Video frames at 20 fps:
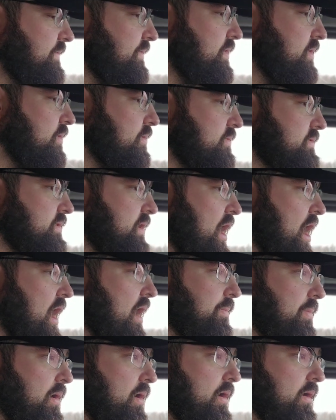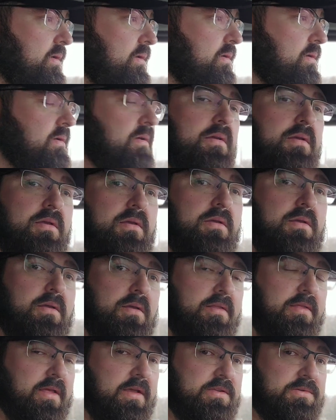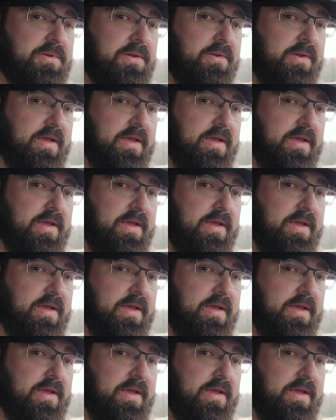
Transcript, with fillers: you don't hop on things when